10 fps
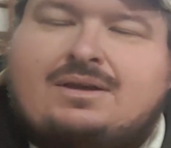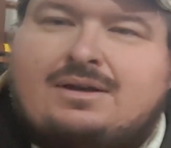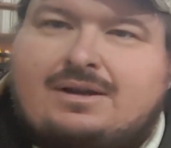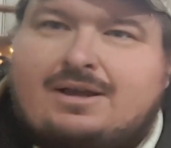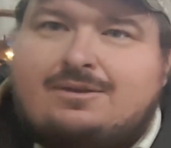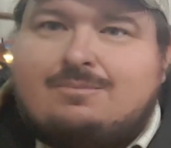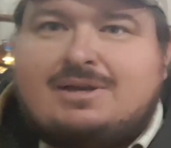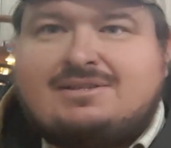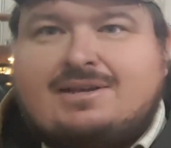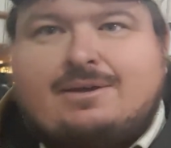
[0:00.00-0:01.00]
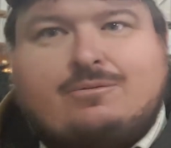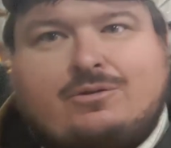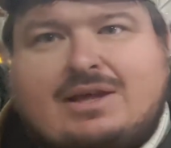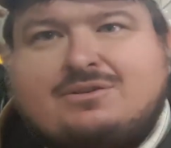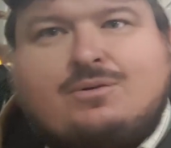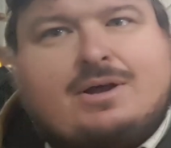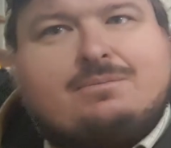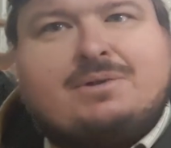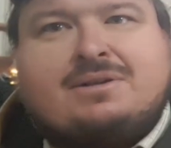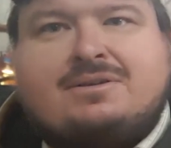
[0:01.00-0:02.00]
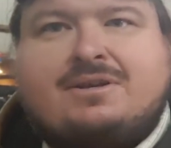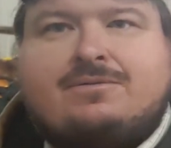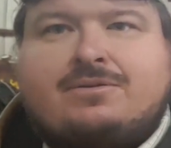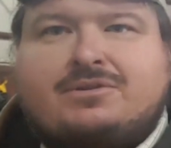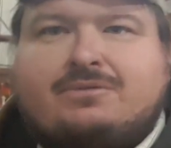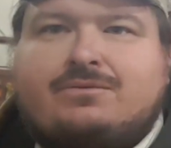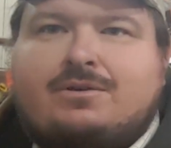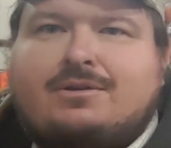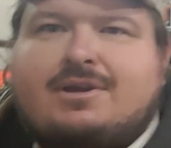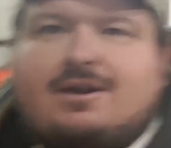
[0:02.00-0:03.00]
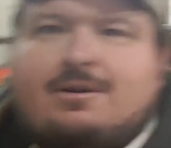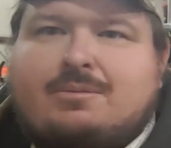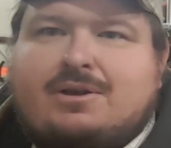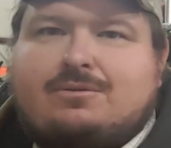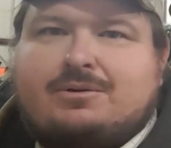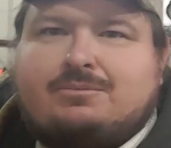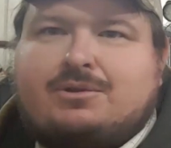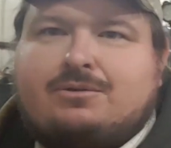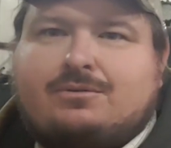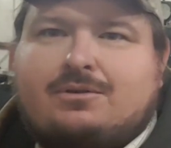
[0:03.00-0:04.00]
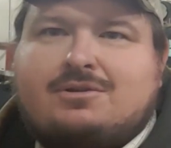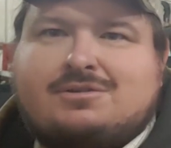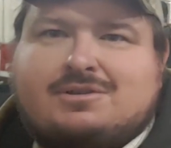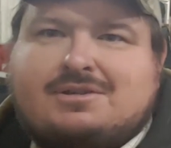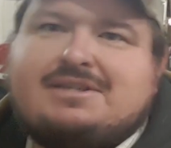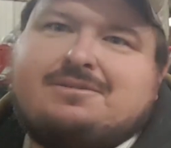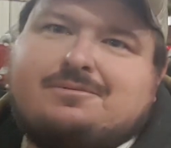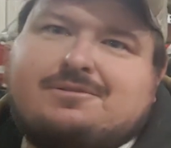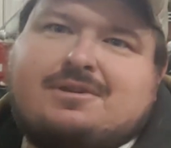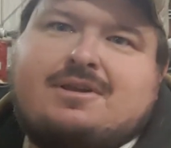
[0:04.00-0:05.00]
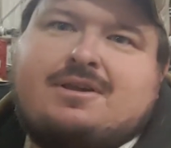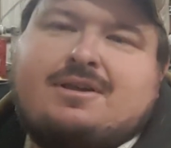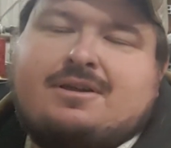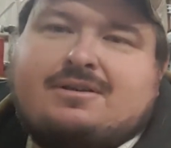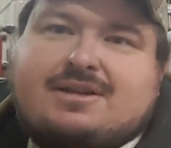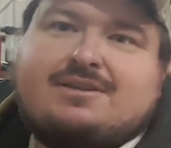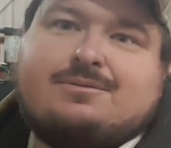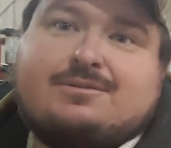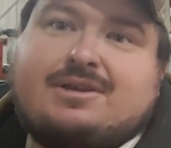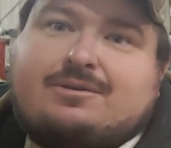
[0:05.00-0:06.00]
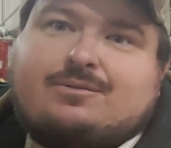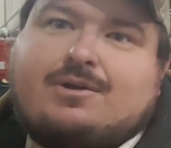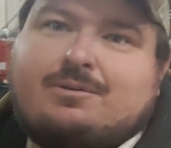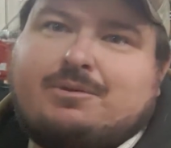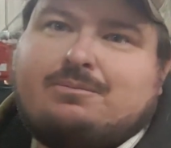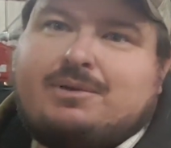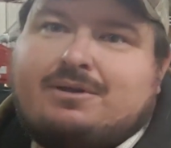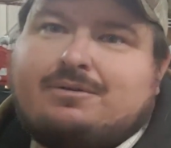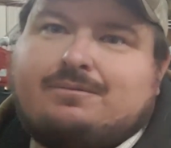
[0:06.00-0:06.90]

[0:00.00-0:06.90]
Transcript: Now you may say, well, that's quite a bit of difference in fuel economy on them two trucks. The diesel sounds quite a bit better.